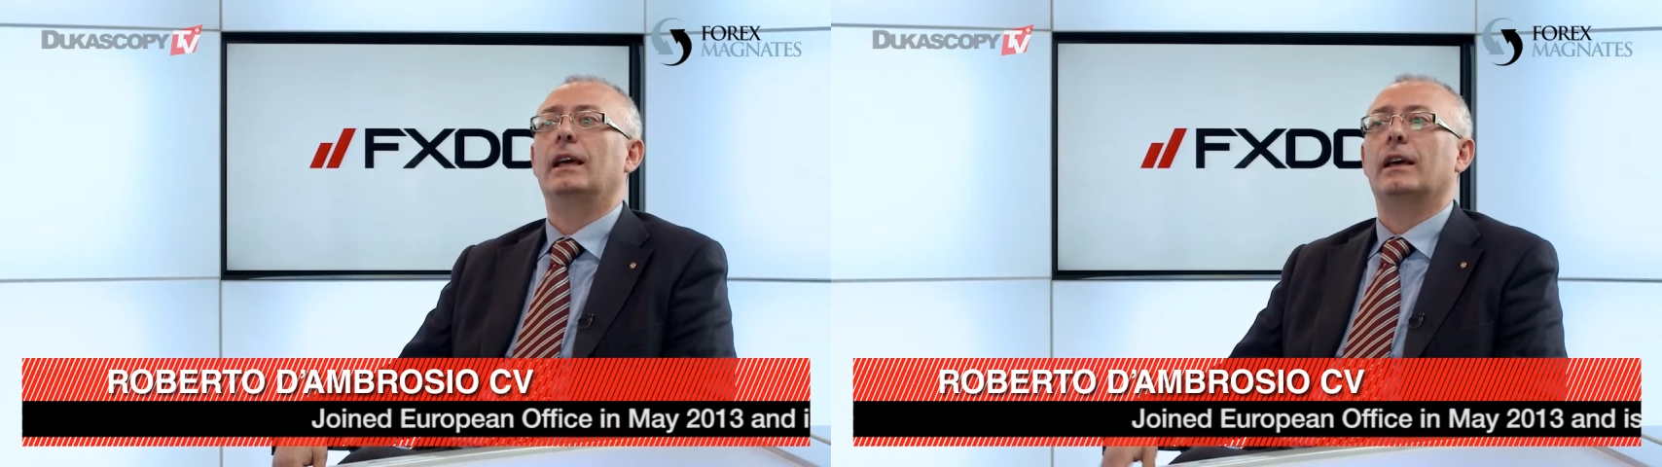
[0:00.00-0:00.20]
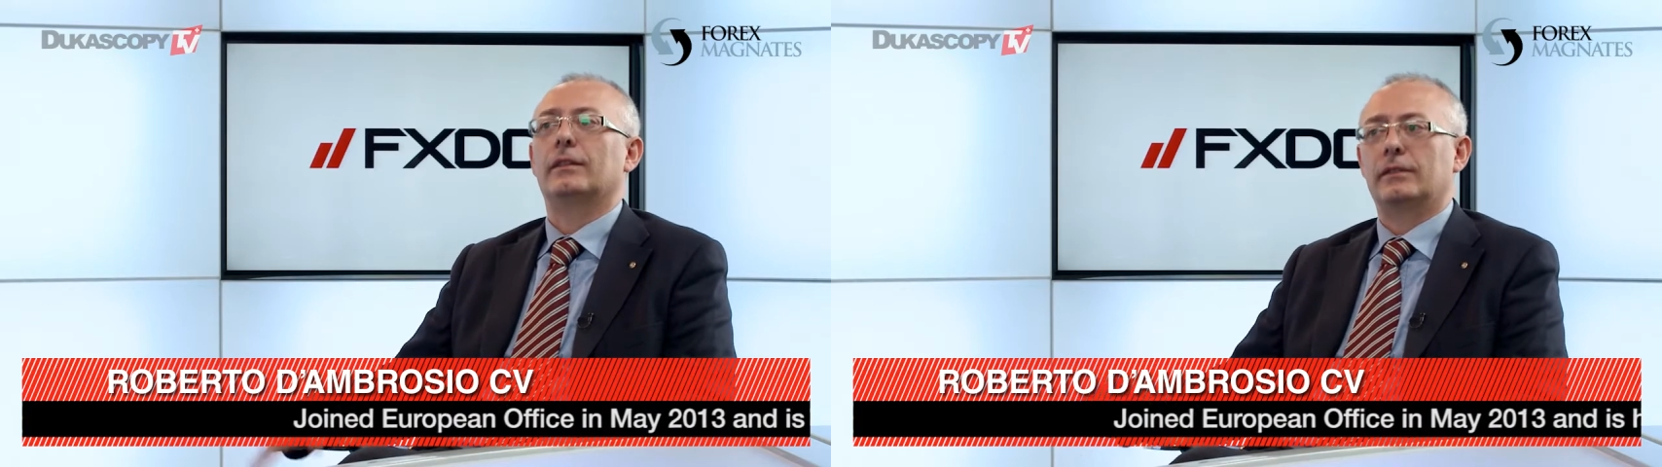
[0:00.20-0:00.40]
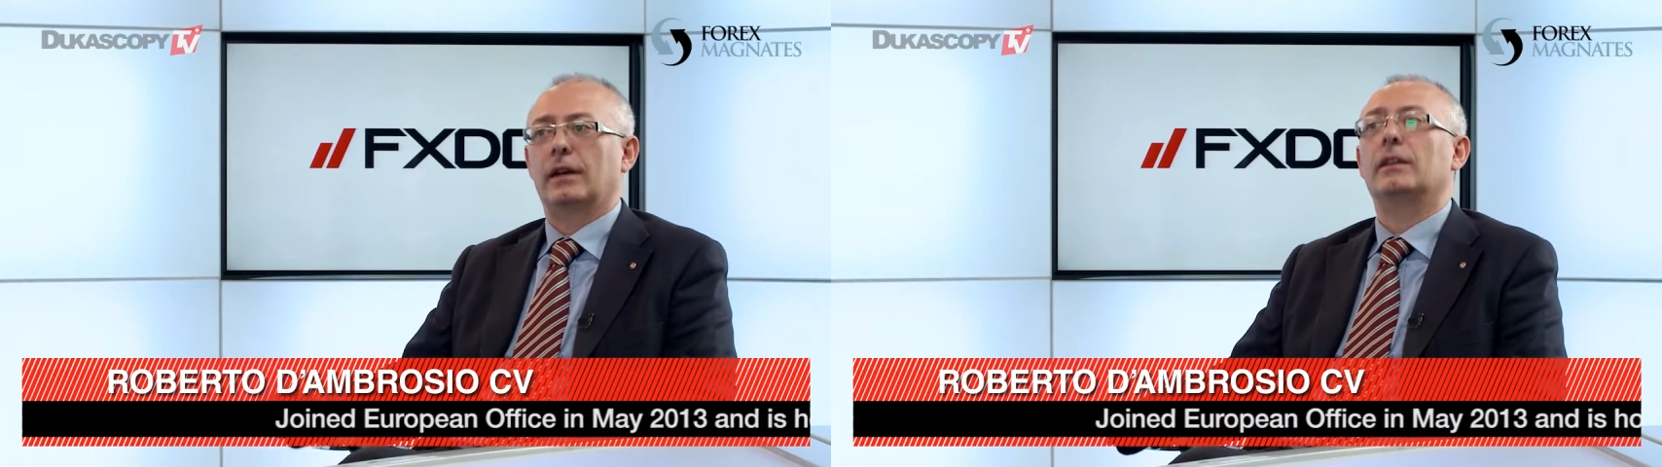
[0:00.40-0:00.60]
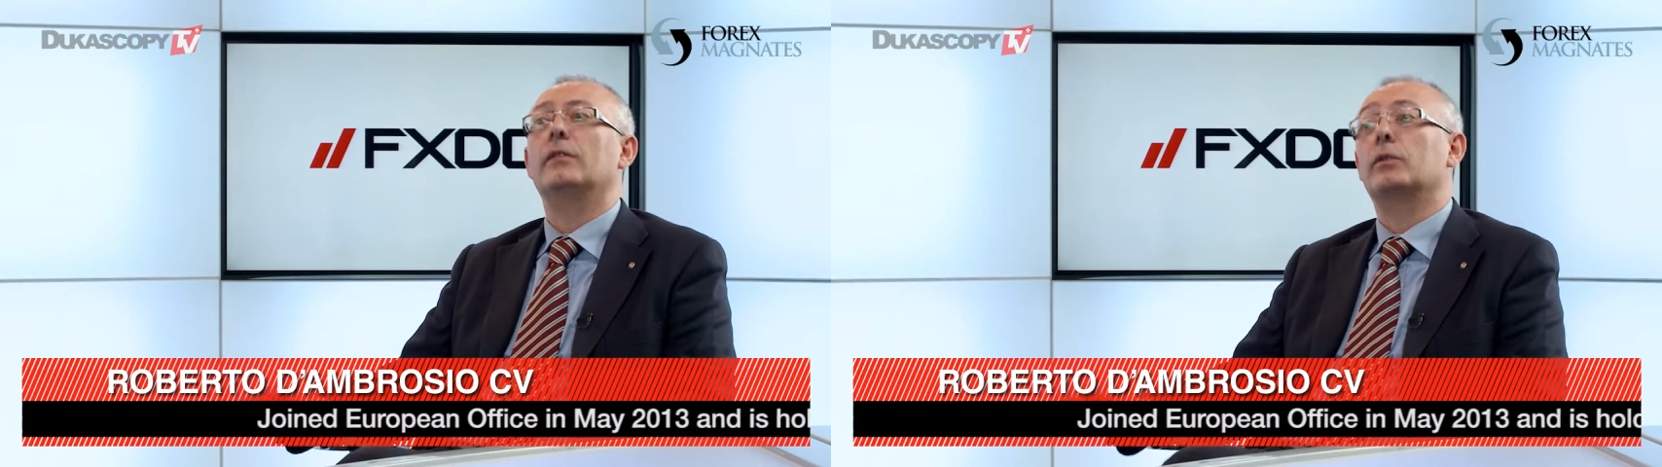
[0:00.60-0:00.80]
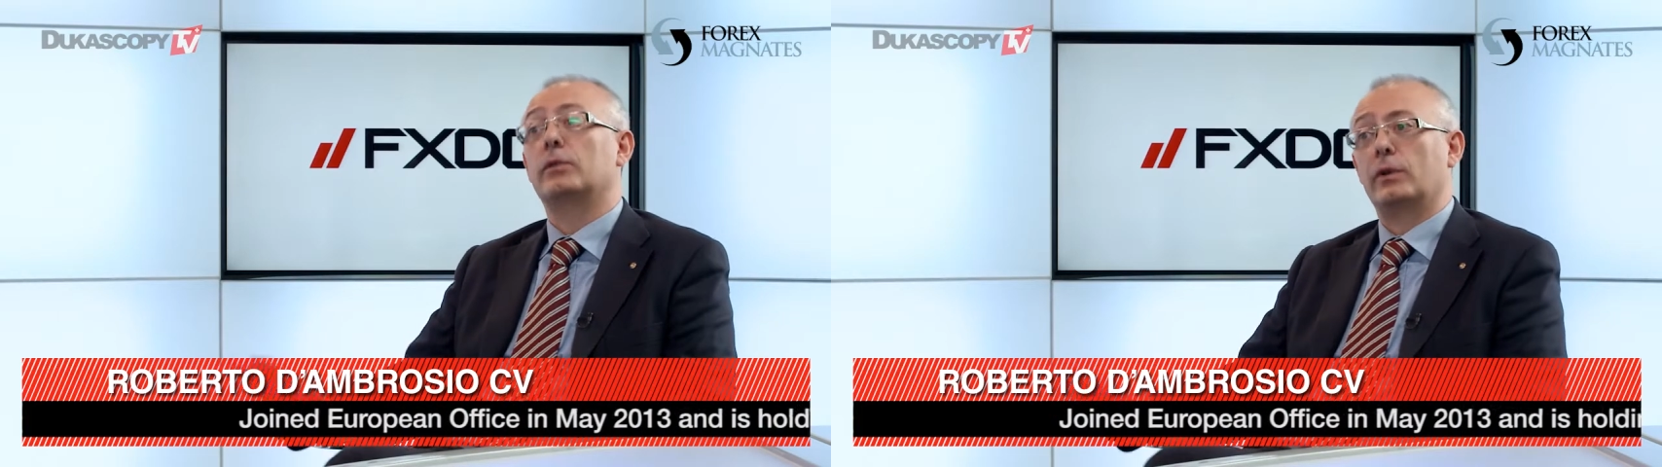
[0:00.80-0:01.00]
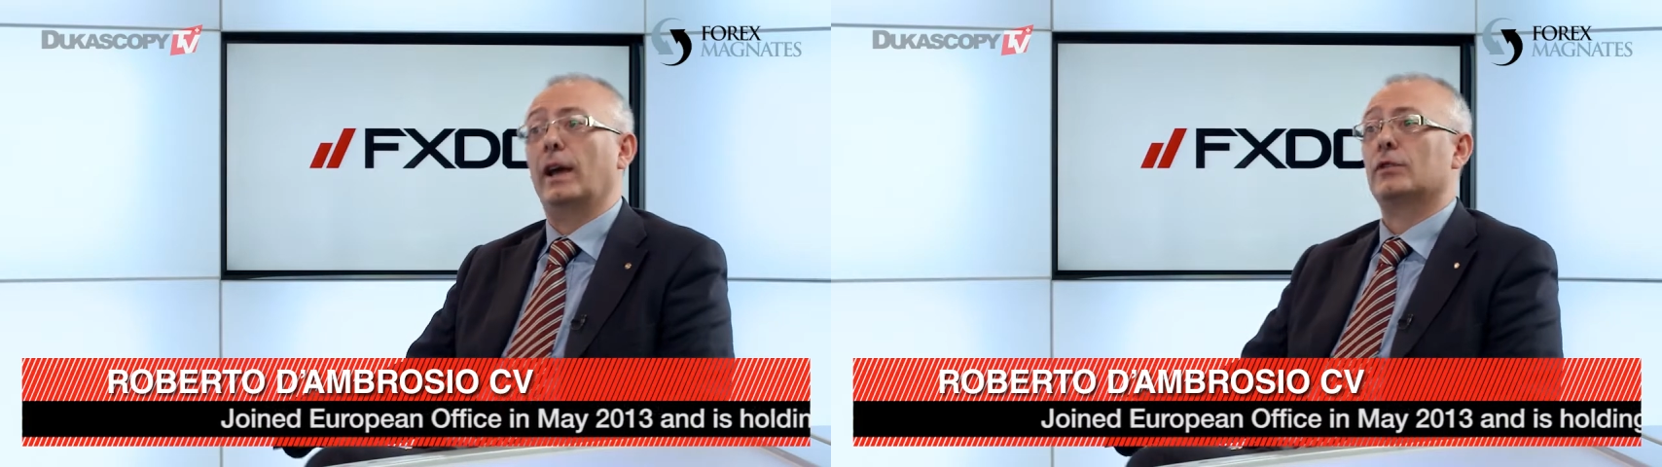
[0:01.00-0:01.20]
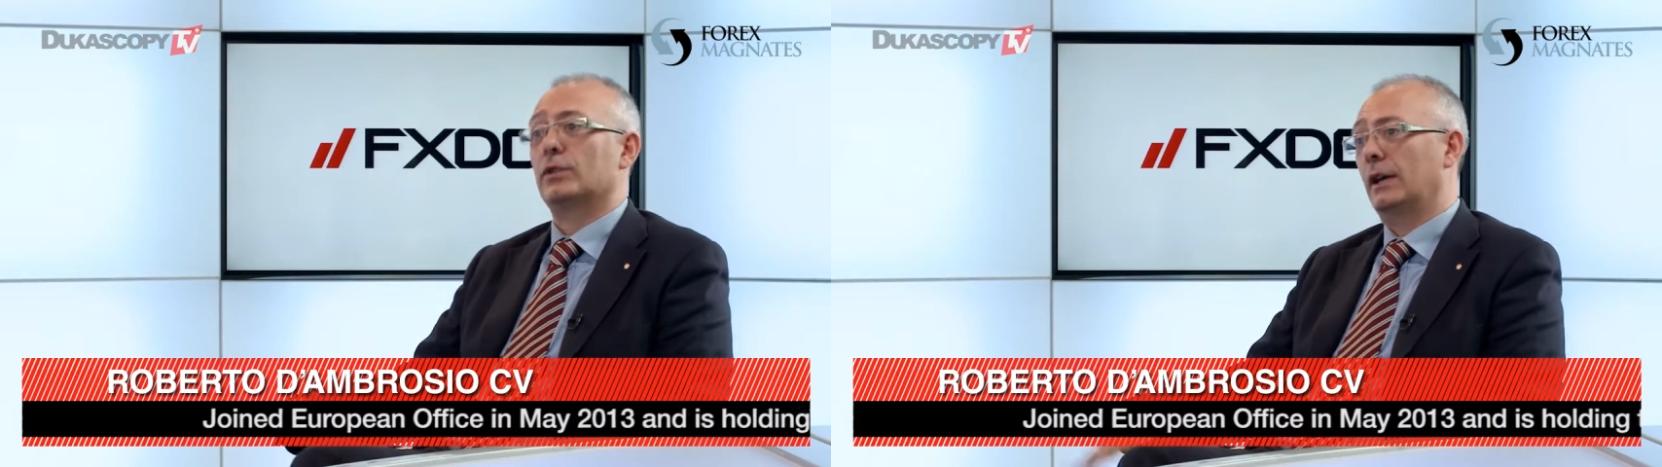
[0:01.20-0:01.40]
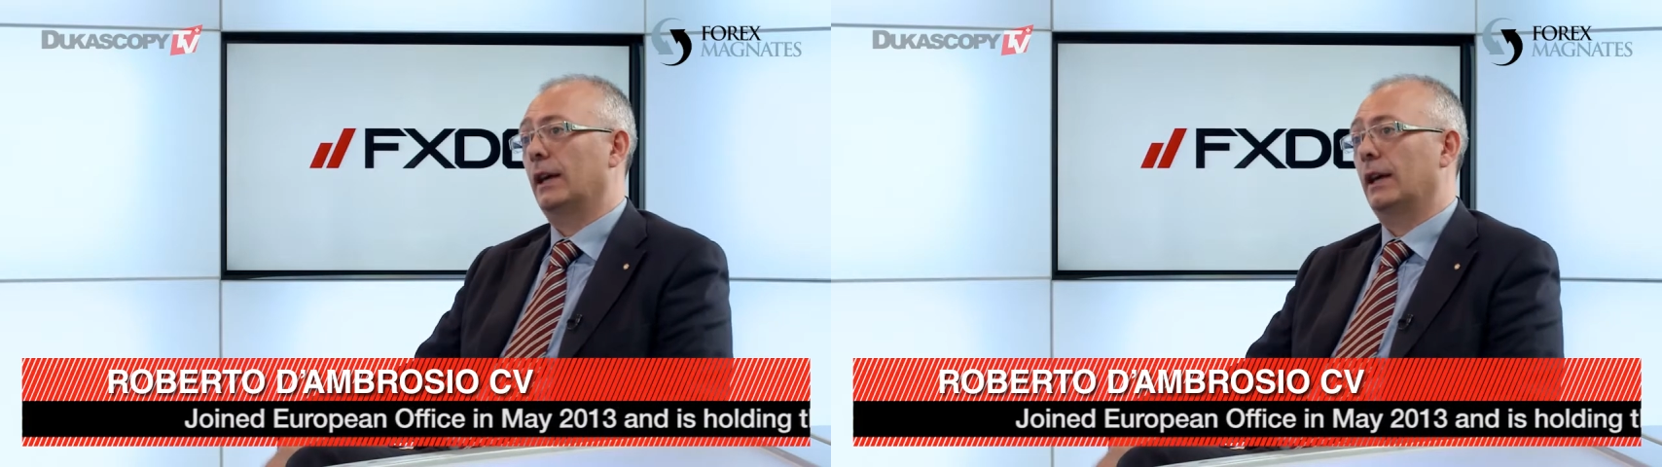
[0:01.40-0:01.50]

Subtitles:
and starting from scratch